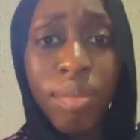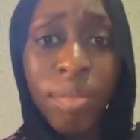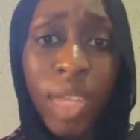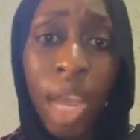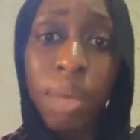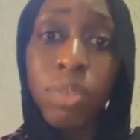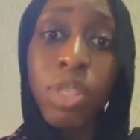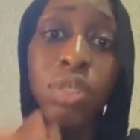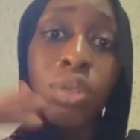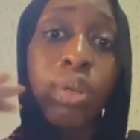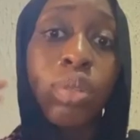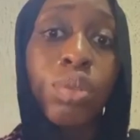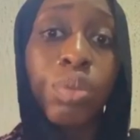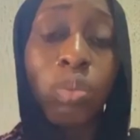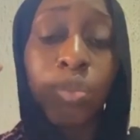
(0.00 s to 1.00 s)
I'm just
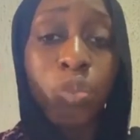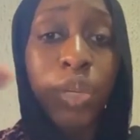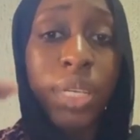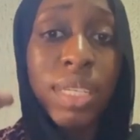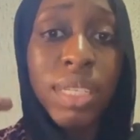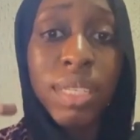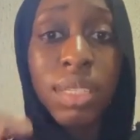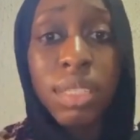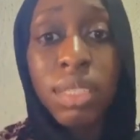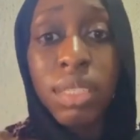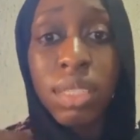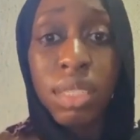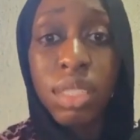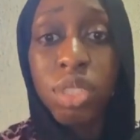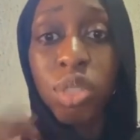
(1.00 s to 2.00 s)
going to break
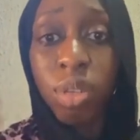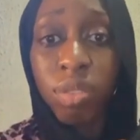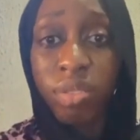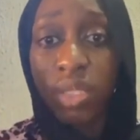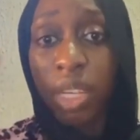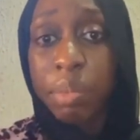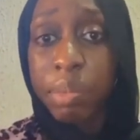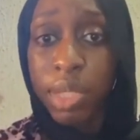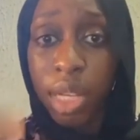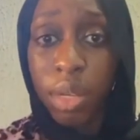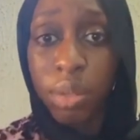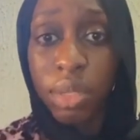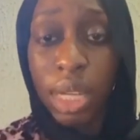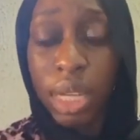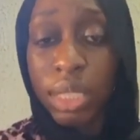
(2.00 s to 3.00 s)
each of them
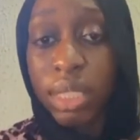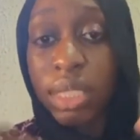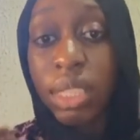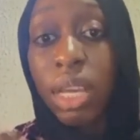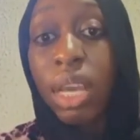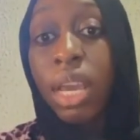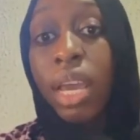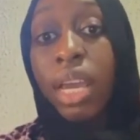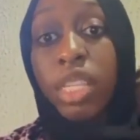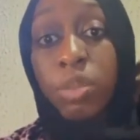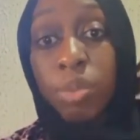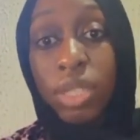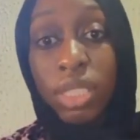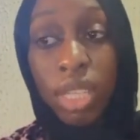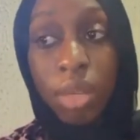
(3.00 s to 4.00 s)
down and
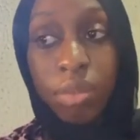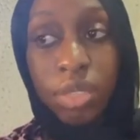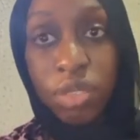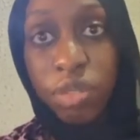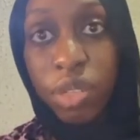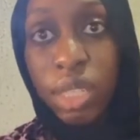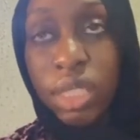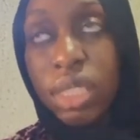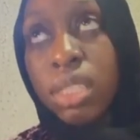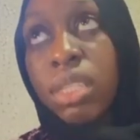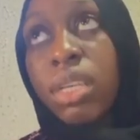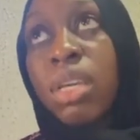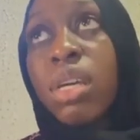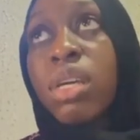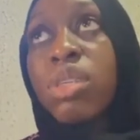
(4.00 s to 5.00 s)
explain them differently.
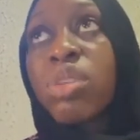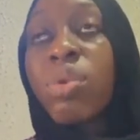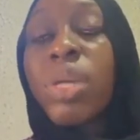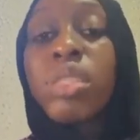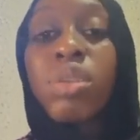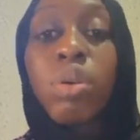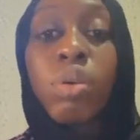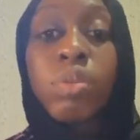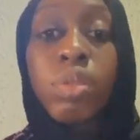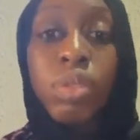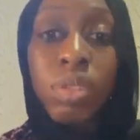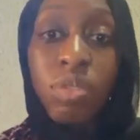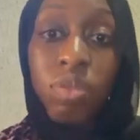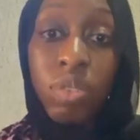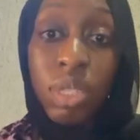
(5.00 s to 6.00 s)
So when it comes to
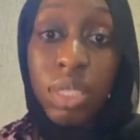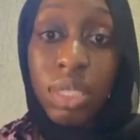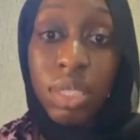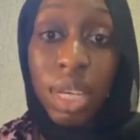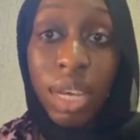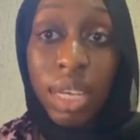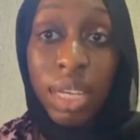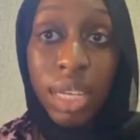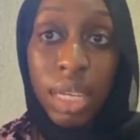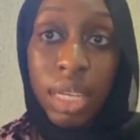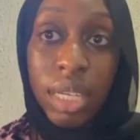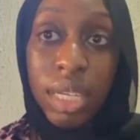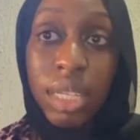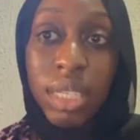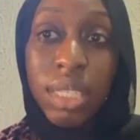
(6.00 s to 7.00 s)
influenza
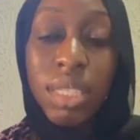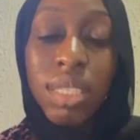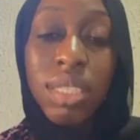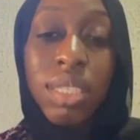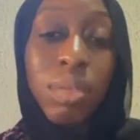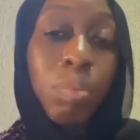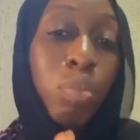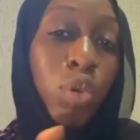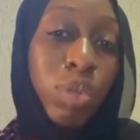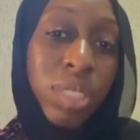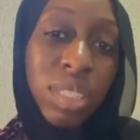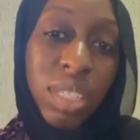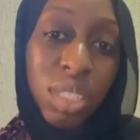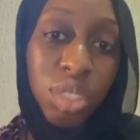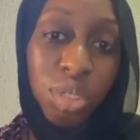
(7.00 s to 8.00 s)
A, it is the
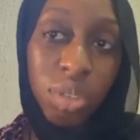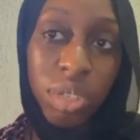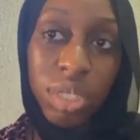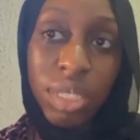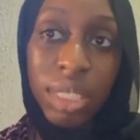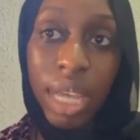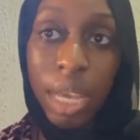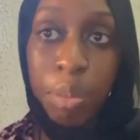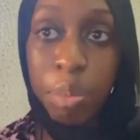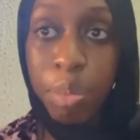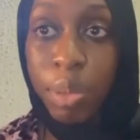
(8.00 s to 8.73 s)
most dangerous type